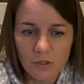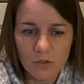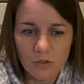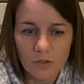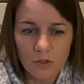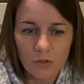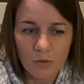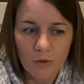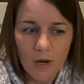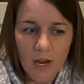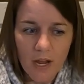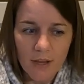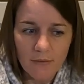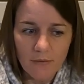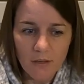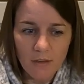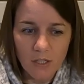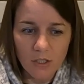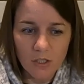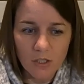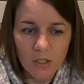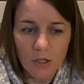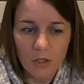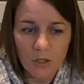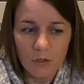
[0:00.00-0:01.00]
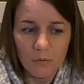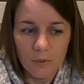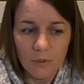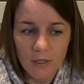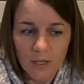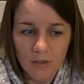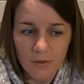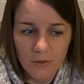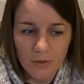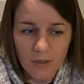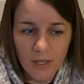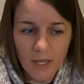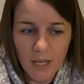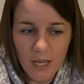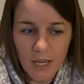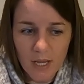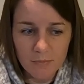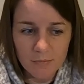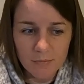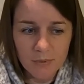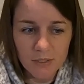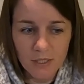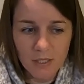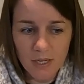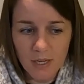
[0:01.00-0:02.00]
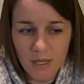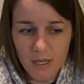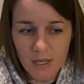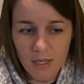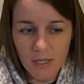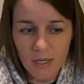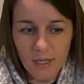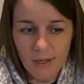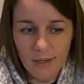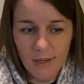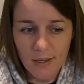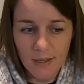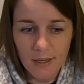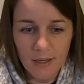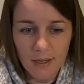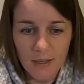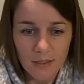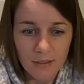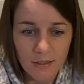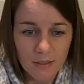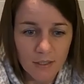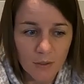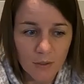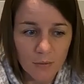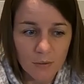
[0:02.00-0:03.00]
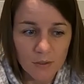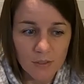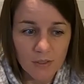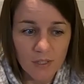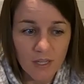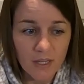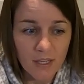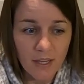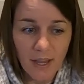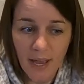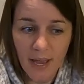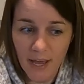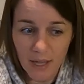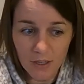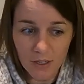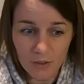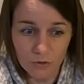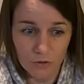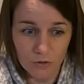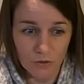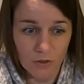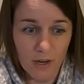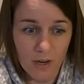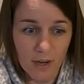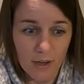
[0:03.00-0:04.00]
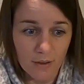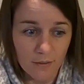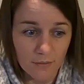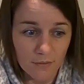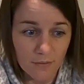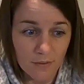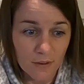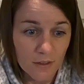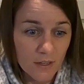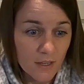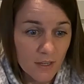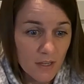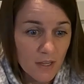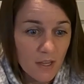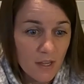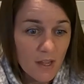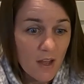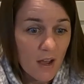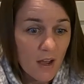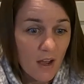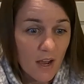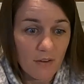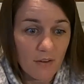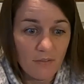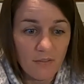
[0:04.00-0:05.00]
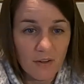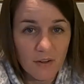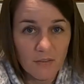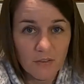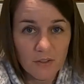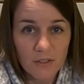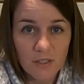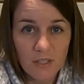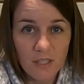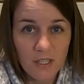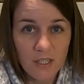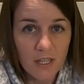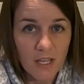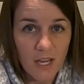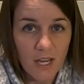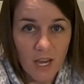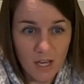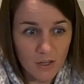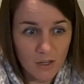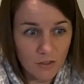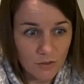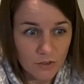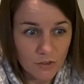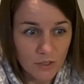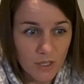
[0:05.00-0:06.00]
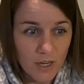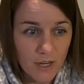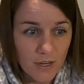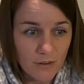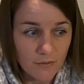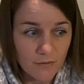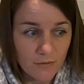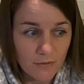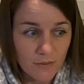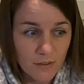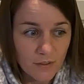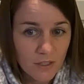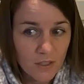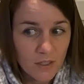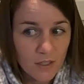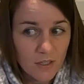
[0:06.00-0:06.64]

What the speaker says: driving to go to another campsite, and there was a cattle drive. I've never seen a cattle drive